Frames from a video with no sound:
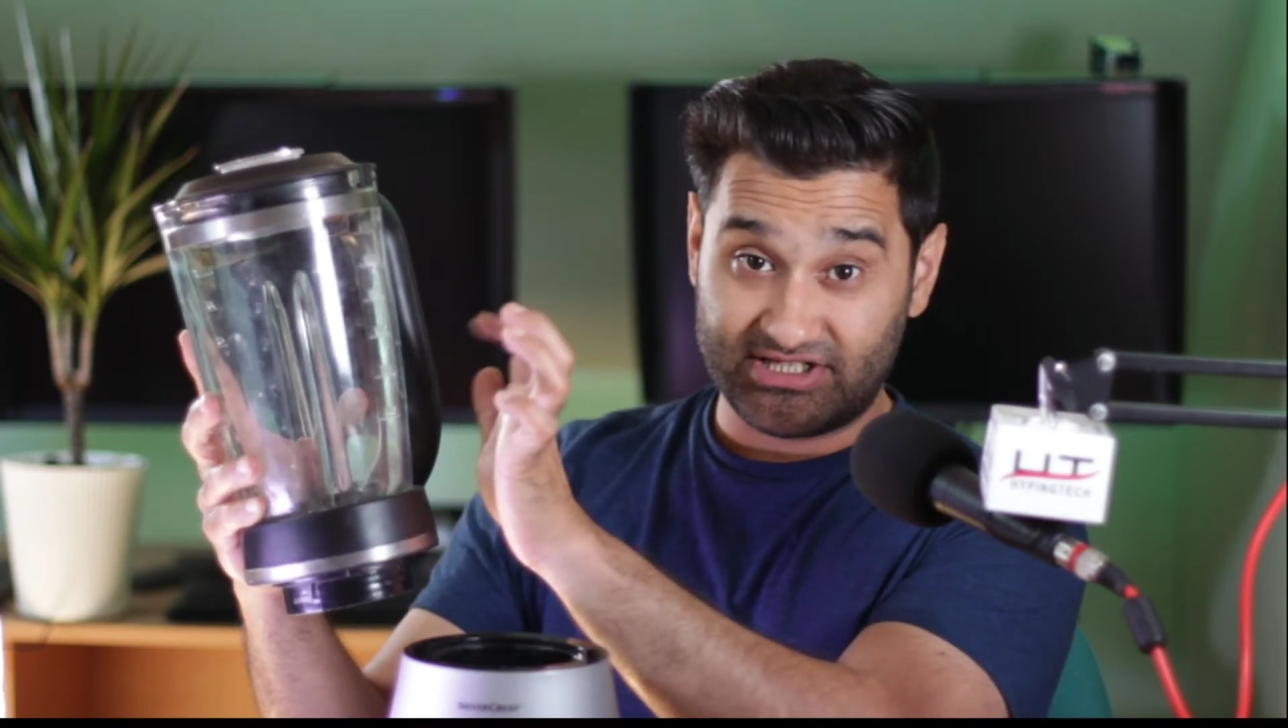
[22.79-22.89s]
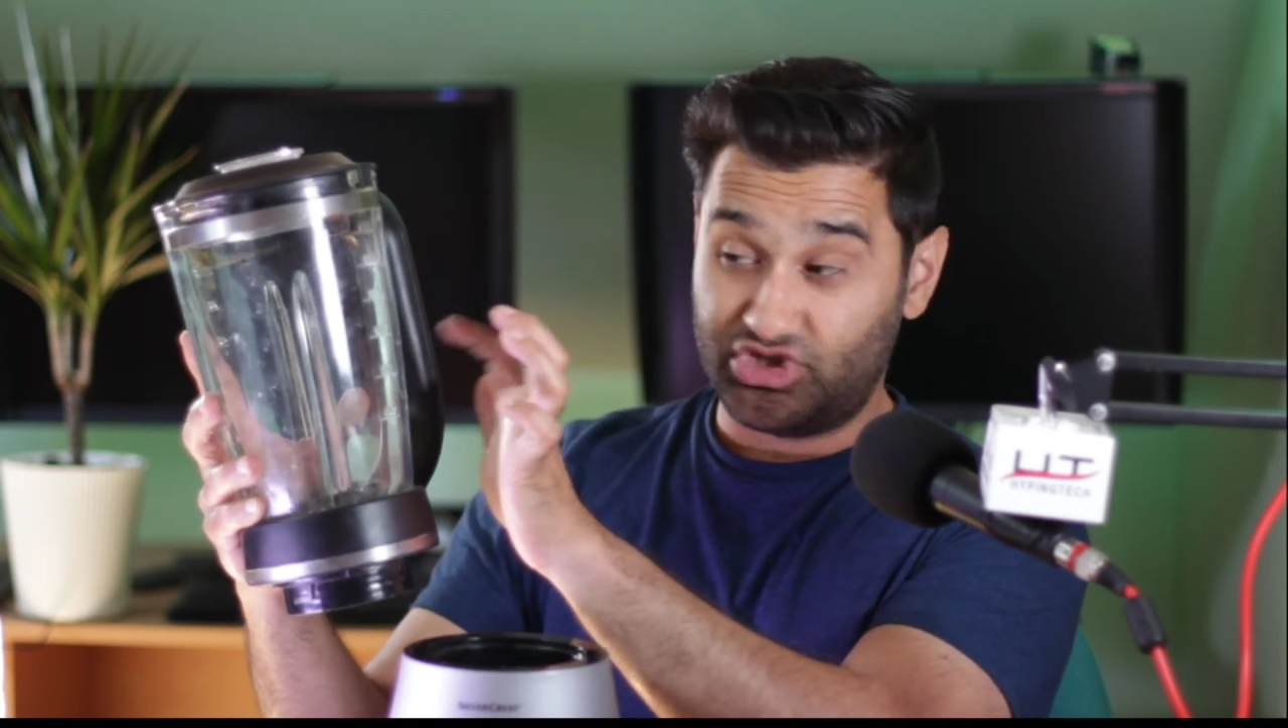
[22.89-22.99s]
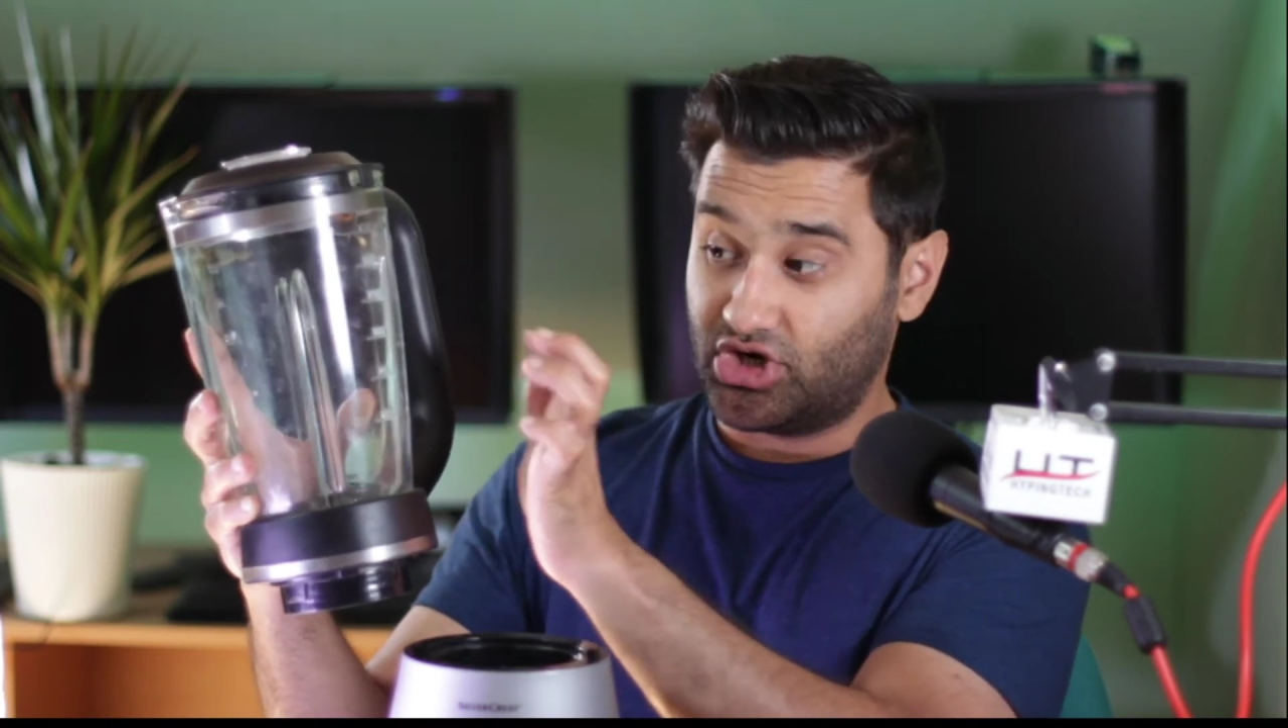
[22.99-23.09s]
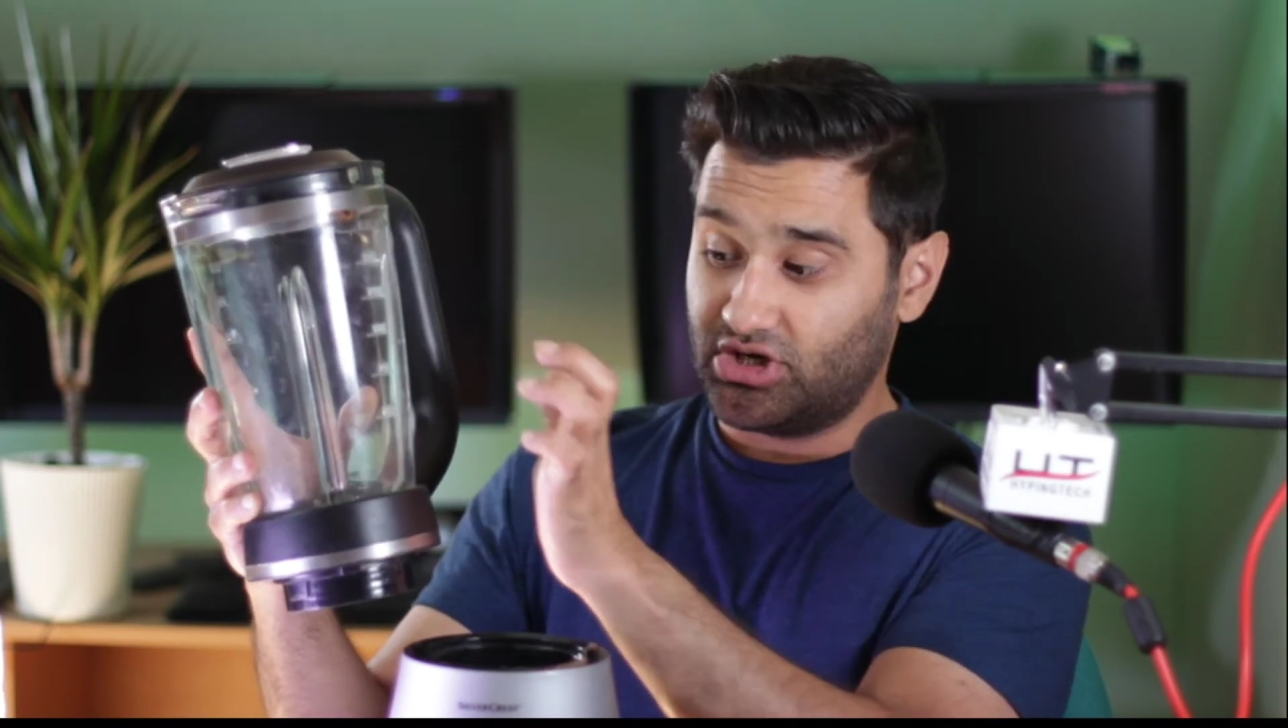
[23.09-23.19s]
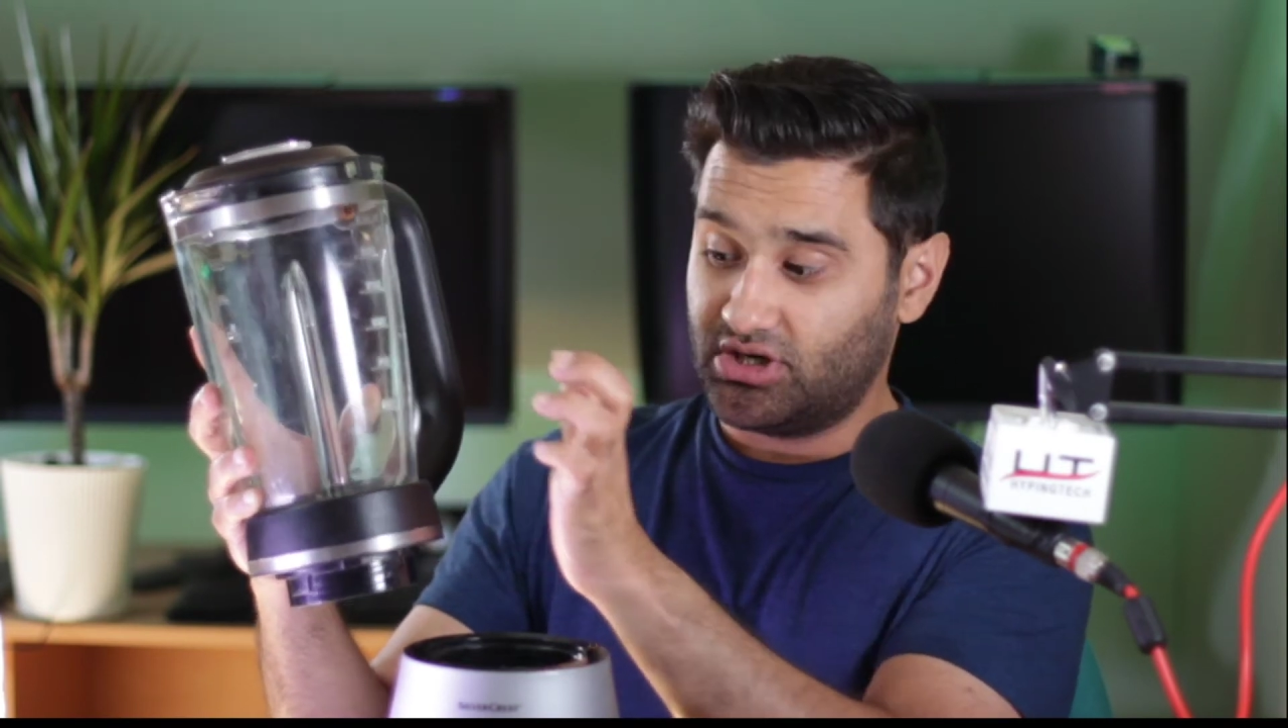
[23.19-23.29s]

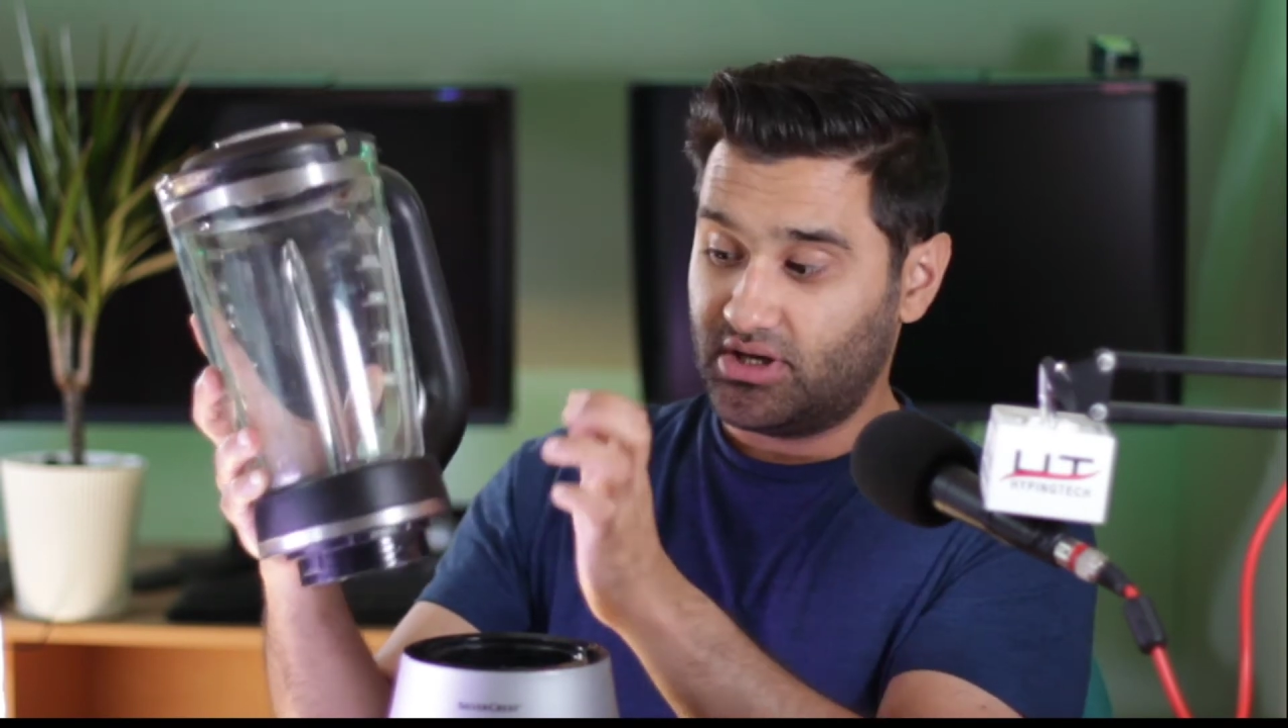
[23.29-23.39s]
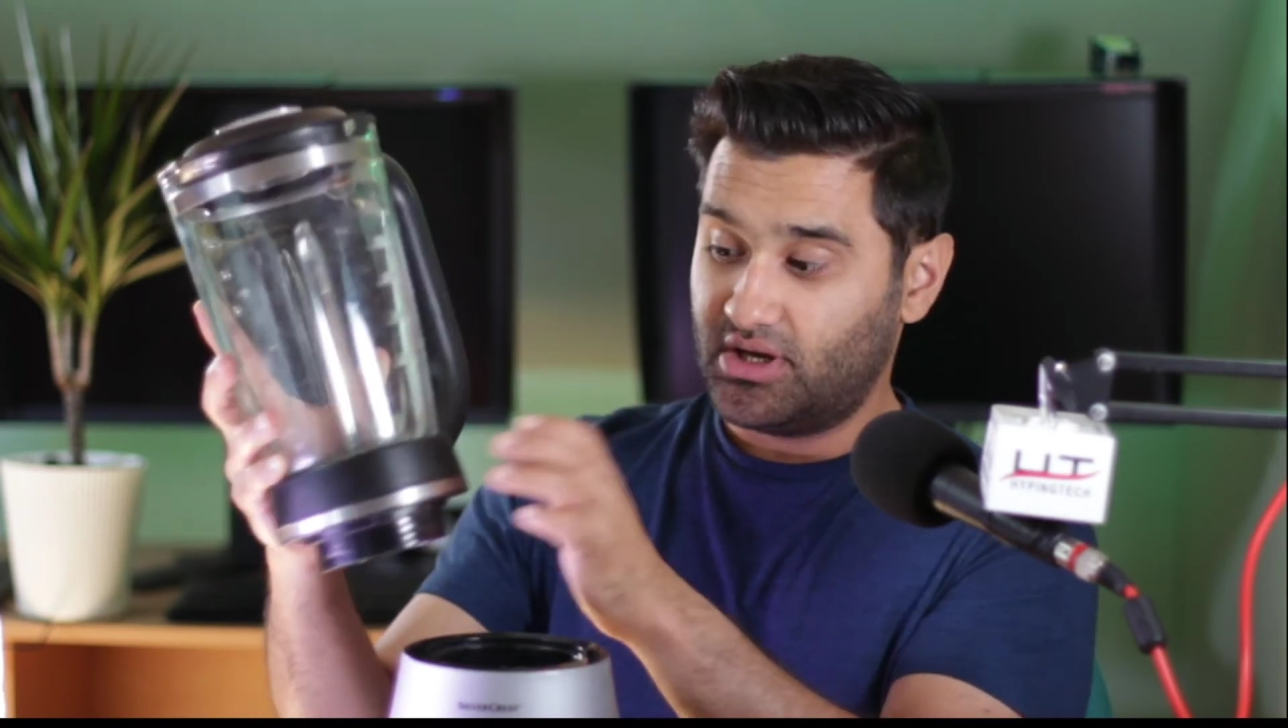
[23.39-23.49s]
jug,